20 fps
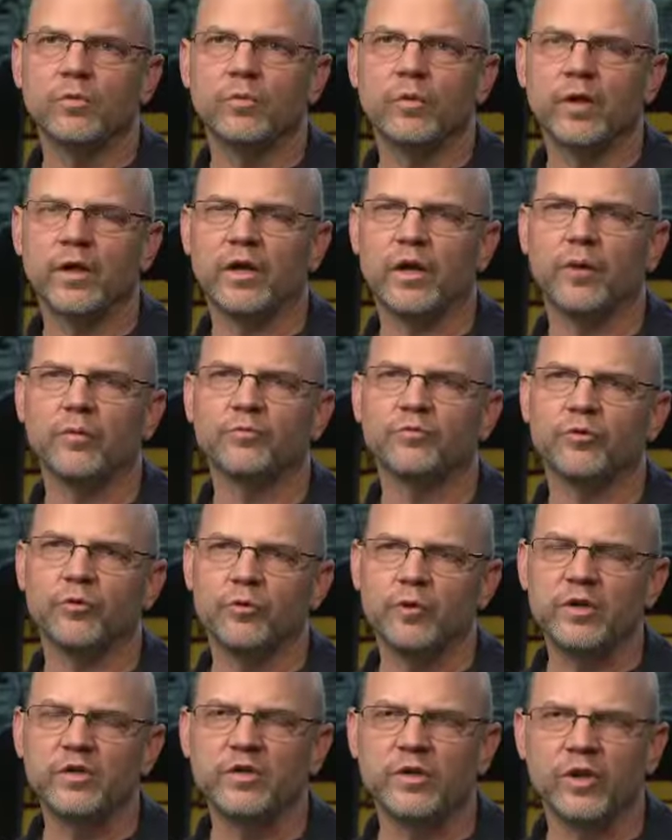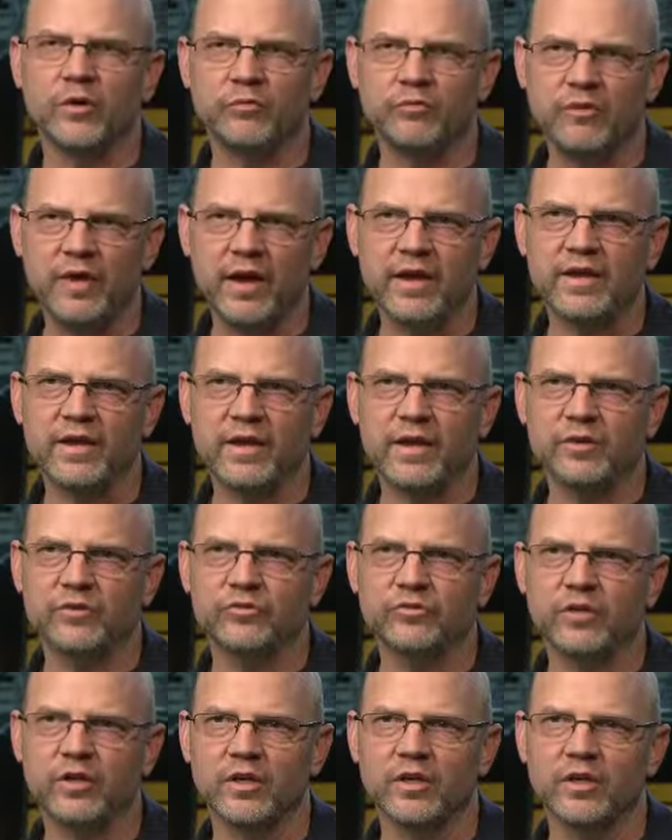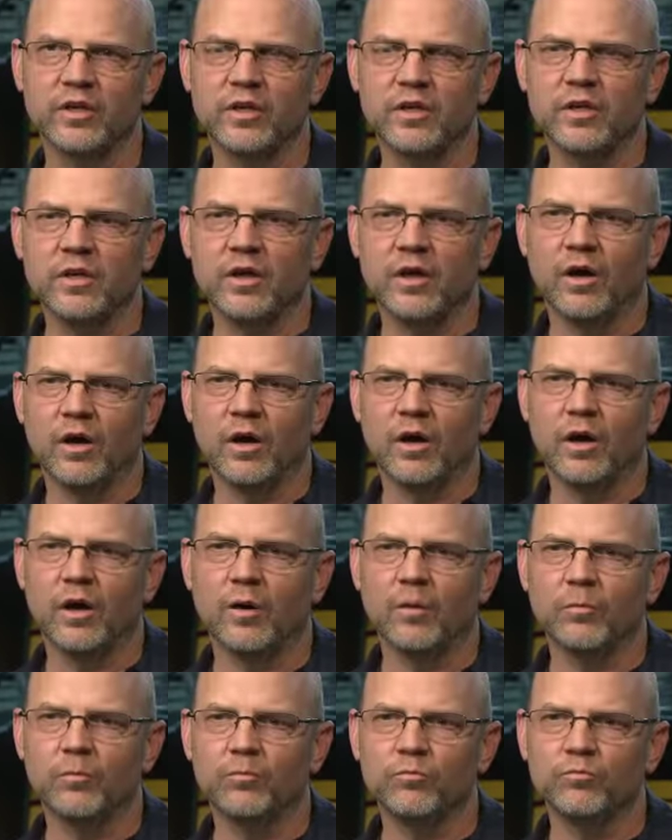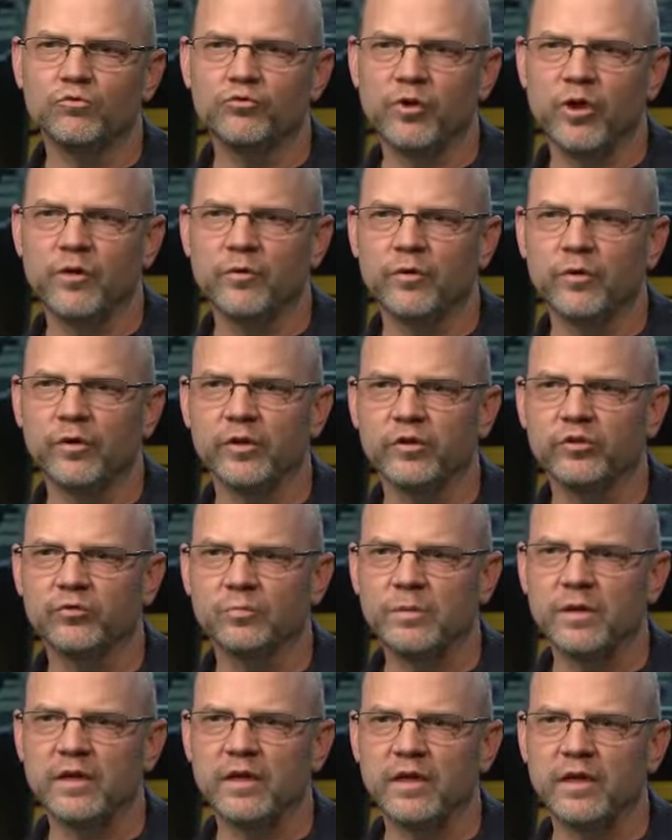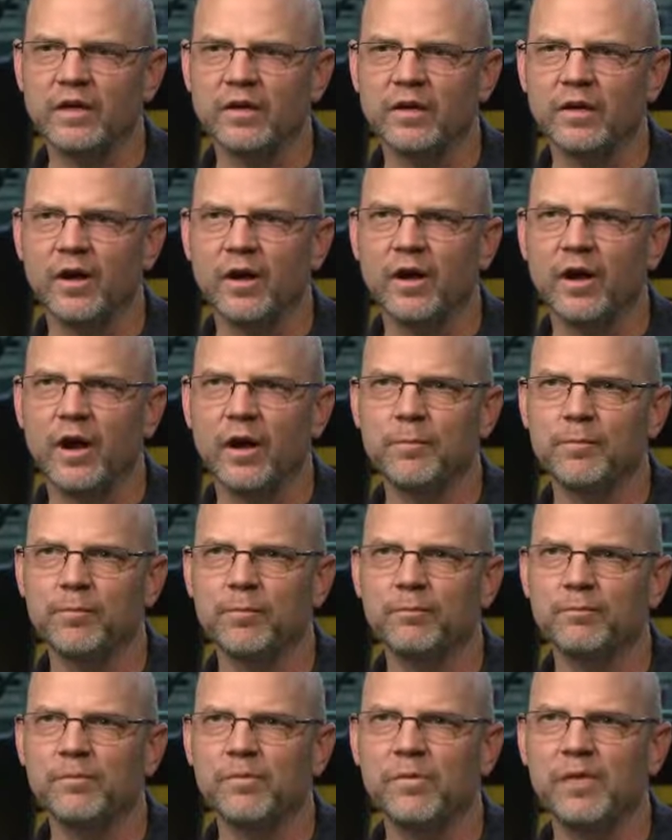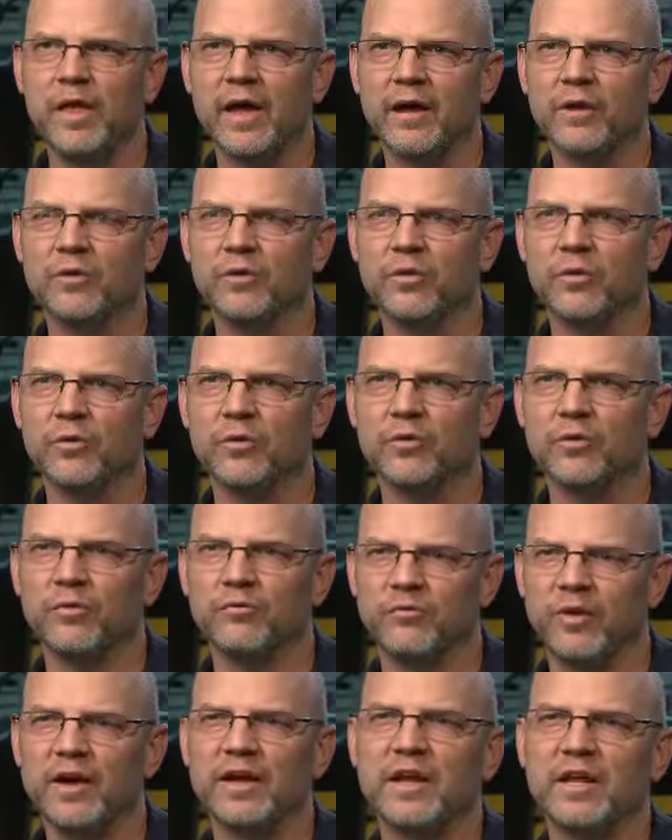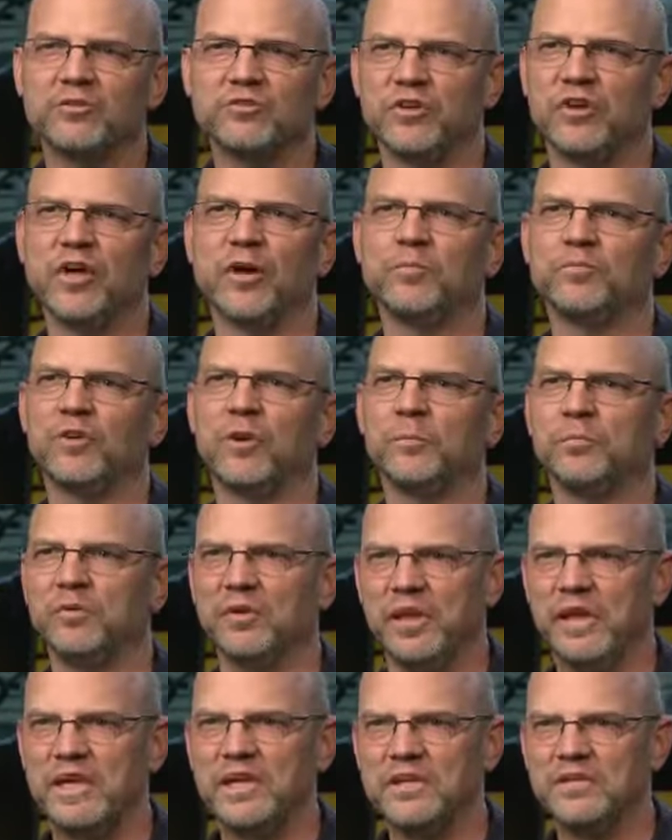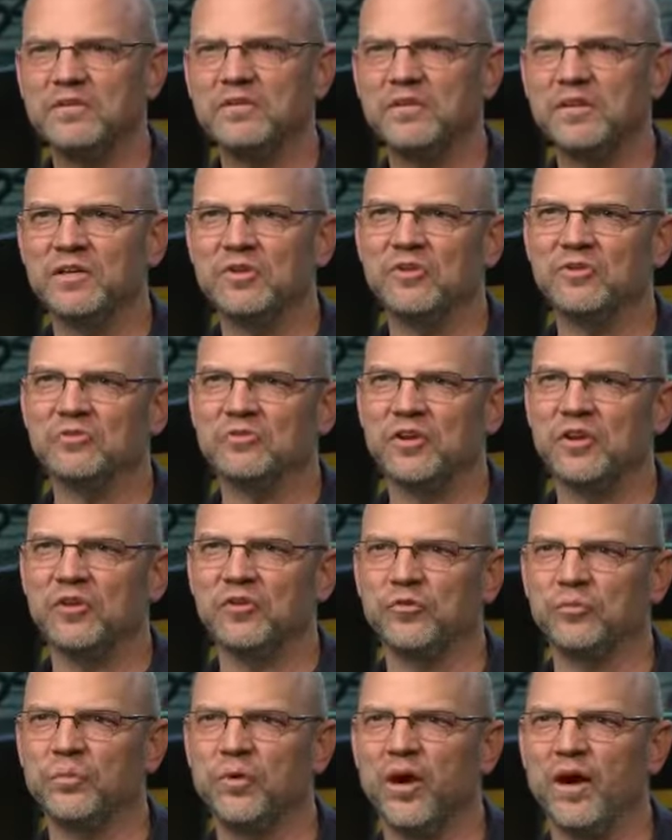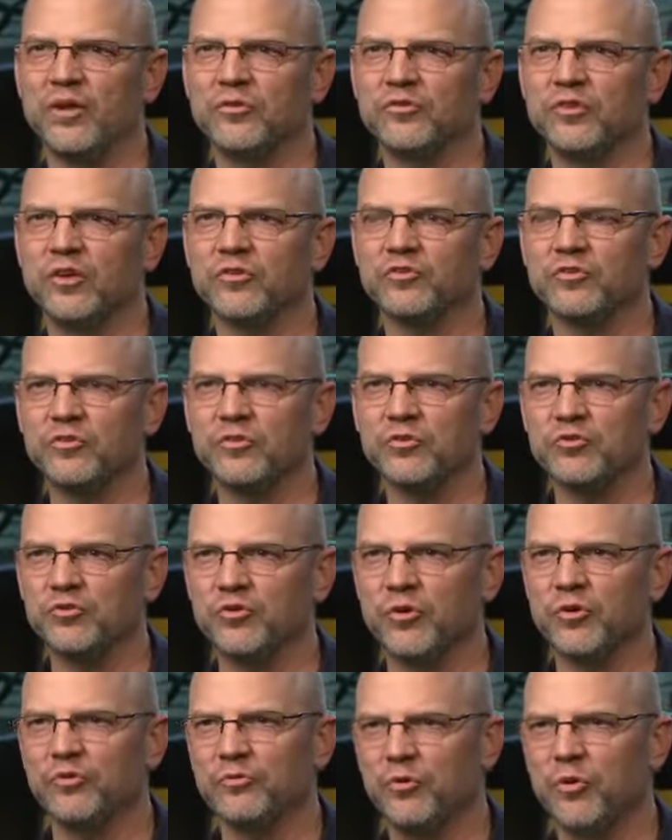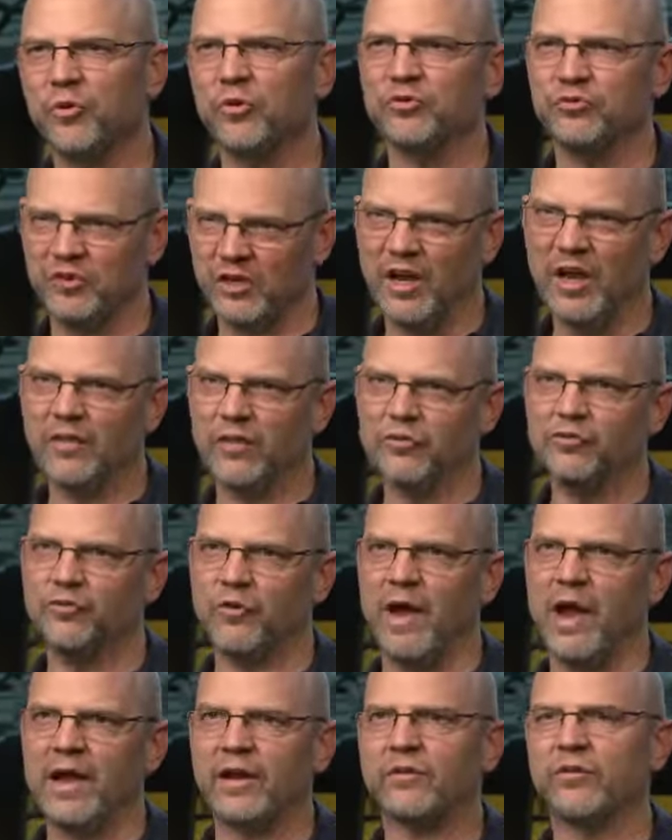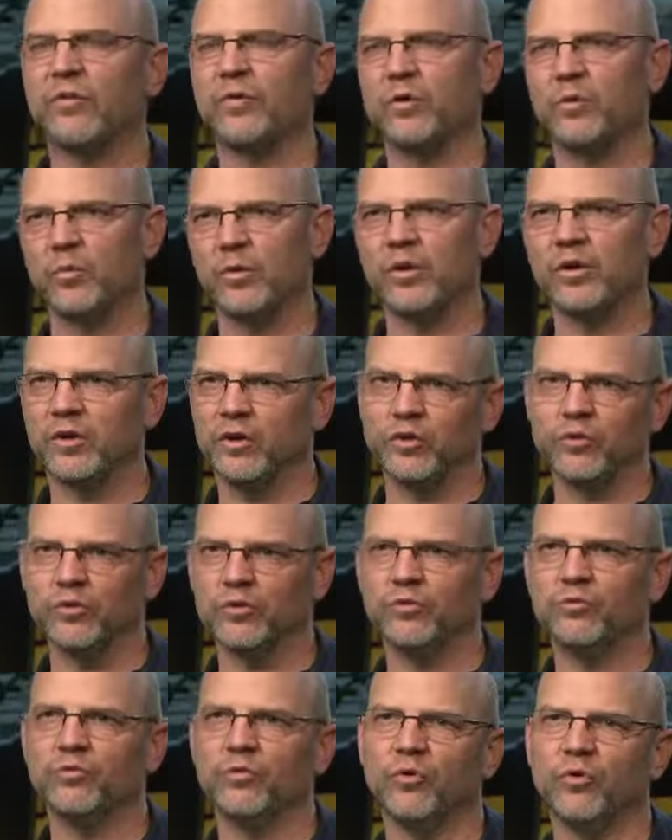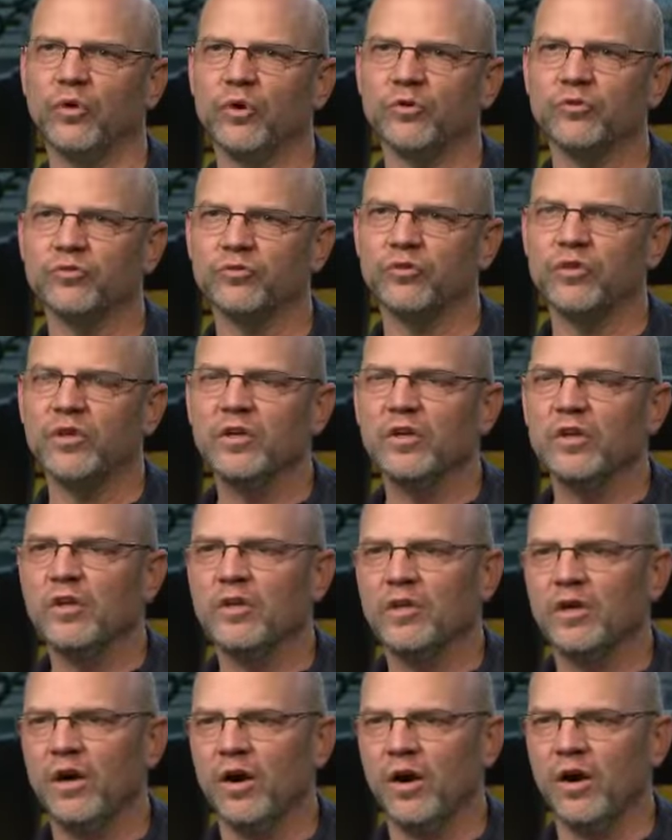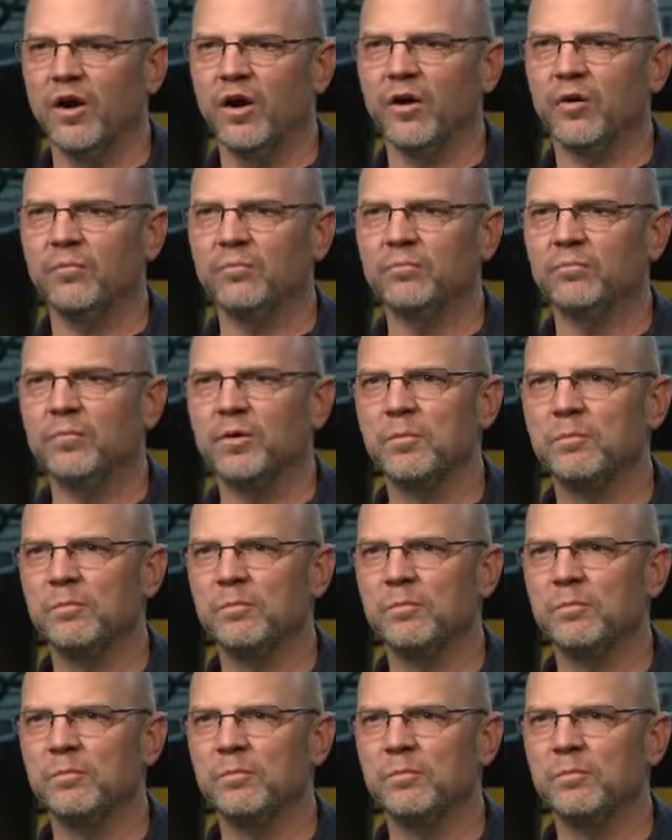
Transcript: when it comes to retail financing, um, generally speaking, uh, I, that the, the financing comes up late in the sales process. Usually, are focusing on the tractor and what it'll do for us, um,